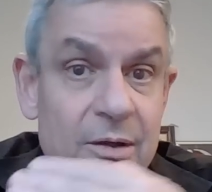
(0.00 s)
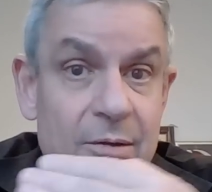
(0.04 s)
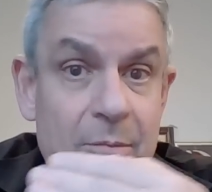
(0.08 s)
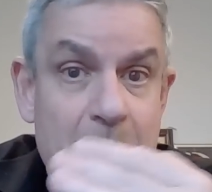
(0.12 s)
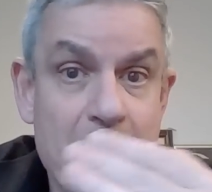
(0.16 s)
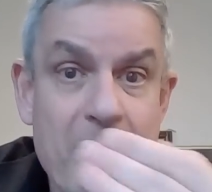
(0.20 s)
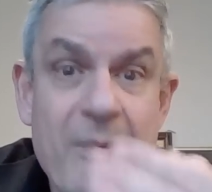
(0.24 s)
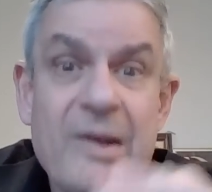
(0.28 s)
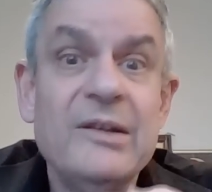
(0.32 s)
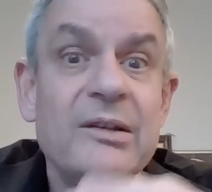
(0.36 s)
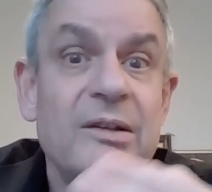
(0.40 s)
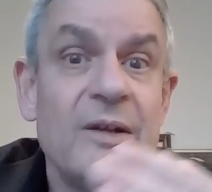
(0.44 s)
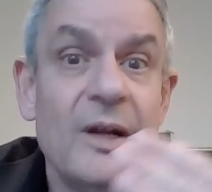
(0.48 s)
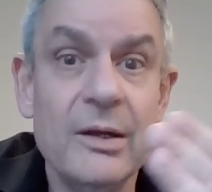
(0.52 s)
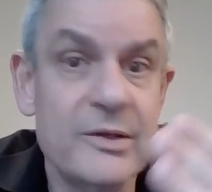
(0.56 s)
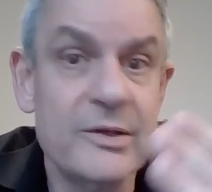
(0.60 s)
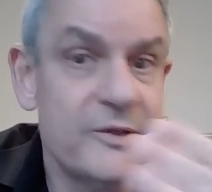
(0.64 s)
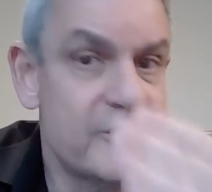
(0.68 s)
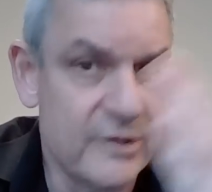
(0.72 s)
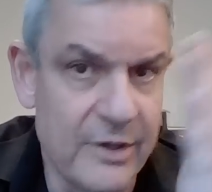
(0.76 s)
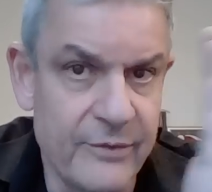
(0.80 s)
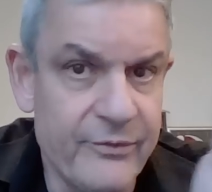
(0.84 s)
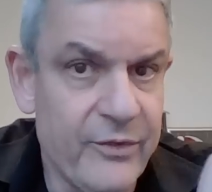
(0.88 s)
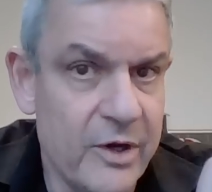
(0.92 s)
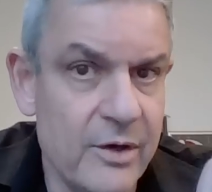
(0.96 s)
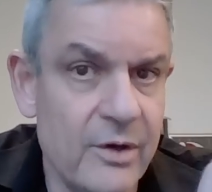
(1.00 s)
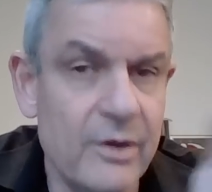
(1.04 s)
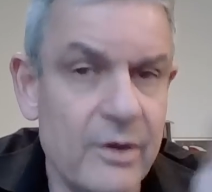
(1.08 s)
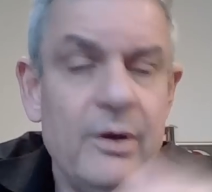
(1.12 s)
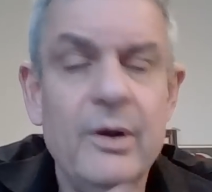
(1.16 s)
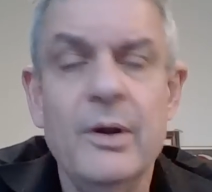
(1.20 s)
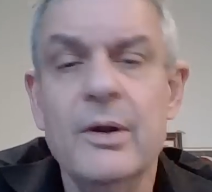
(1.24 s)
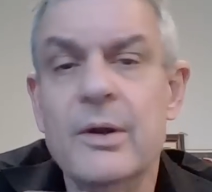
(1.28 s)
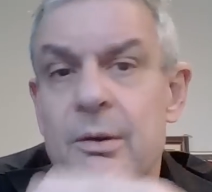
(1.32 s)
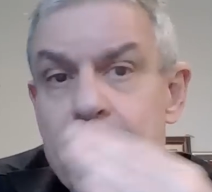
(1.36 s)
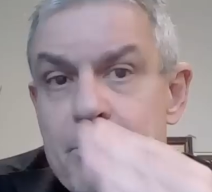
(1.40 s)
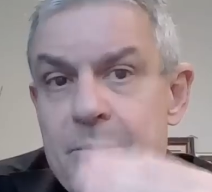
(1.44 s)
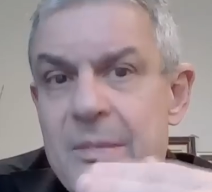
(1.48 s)
mental,
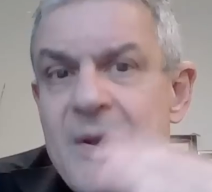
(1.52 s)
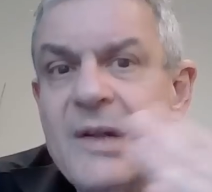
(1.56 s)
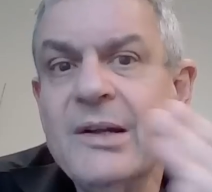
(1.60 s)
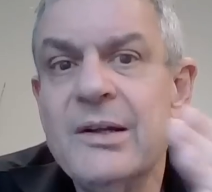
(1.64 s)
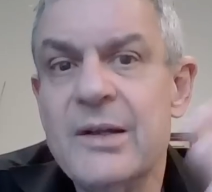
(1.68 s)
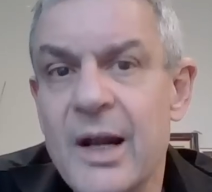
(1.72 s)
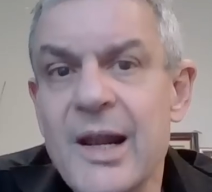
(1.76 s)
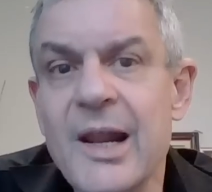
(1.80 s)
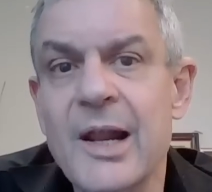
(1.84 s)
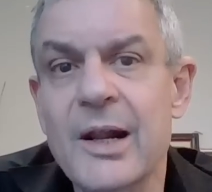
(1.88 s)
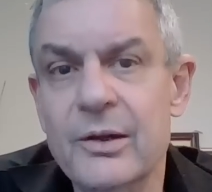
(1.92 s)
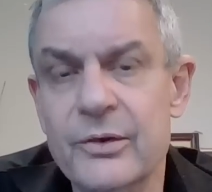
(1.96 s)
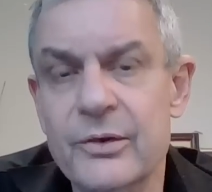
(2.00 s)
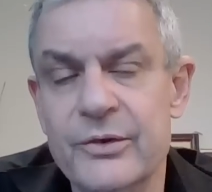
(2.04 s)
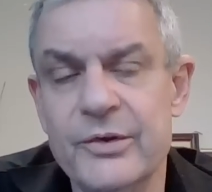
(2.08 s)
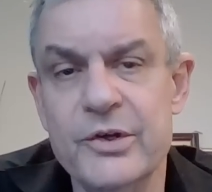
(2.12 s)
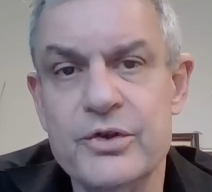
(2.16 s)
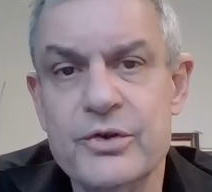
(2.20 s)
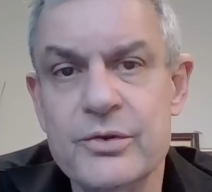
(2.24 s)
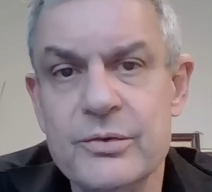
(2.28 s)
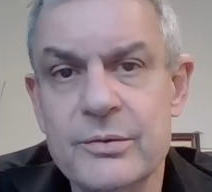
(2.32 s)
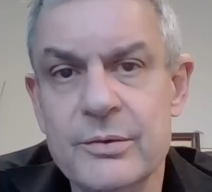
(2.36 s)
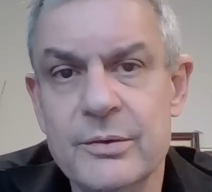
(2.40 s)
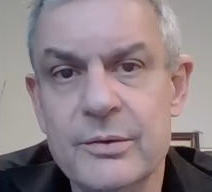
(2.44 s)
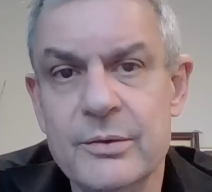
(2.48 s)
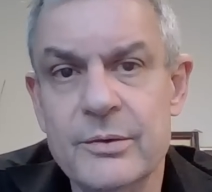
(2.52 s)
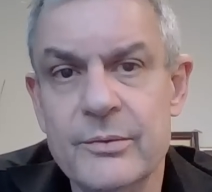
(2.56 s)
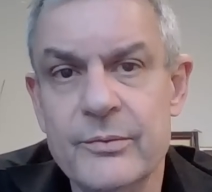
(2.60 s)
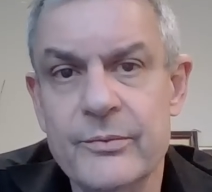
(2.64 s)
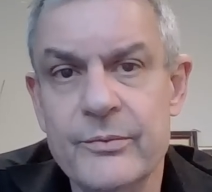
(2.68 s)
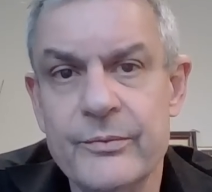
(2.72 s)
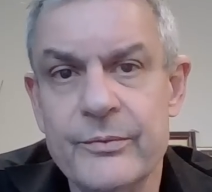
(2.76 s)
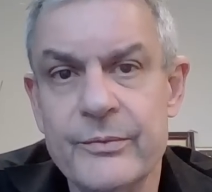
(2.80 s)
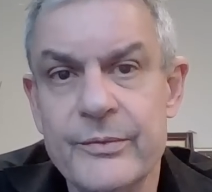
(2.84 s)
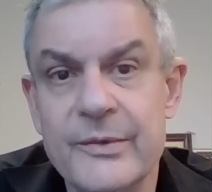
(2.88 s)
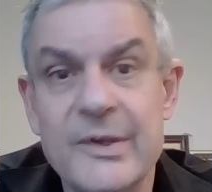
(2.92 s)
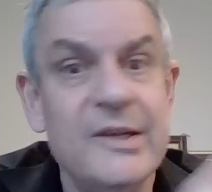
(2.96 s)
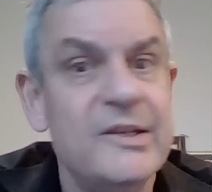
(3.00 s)
severe mental health issue.
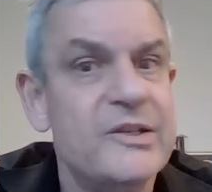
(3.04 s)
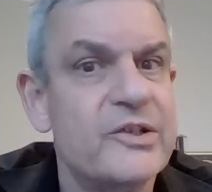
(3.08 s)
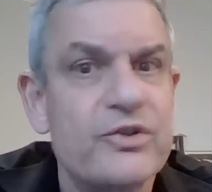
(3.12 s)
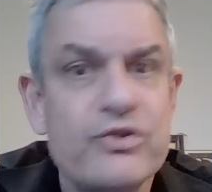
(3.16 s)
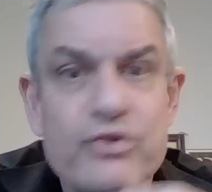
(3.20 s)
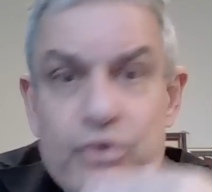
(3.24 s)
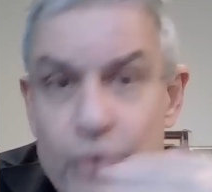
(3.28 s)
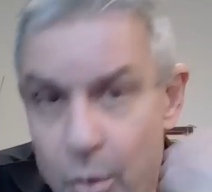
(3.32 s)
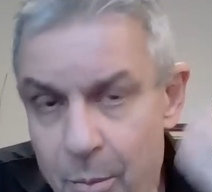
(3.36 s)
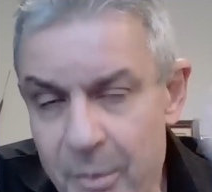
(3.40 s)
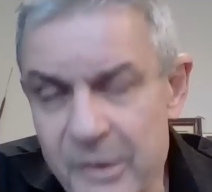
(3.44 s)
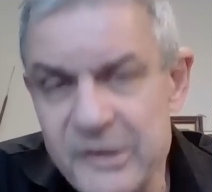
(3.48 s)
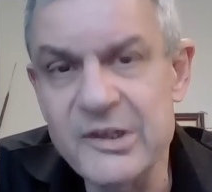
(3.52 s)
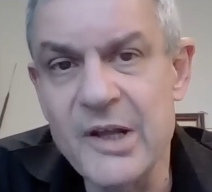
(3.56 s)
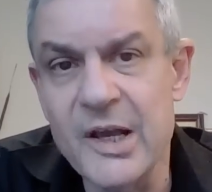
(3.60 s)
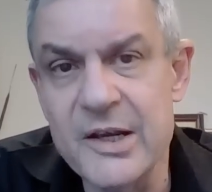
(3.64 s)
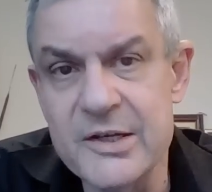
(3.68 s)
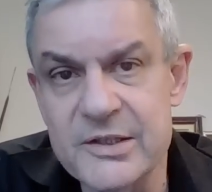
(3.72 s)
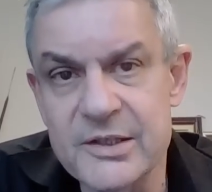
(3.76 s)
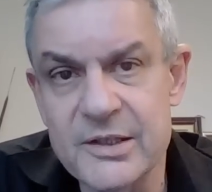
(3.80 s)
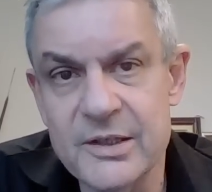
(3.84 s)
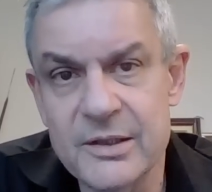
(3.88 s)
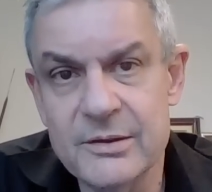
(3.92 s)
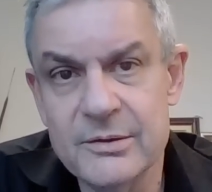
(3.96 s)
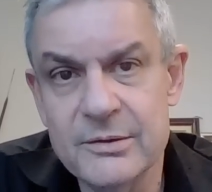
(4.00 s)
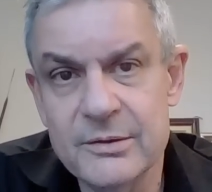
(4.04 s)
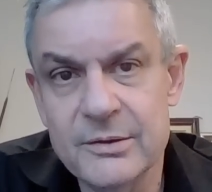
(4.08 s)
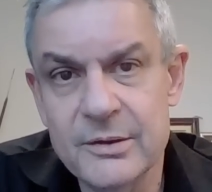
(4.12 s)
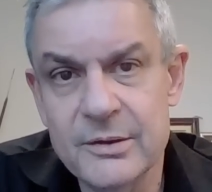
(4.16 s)
It's traumatizing,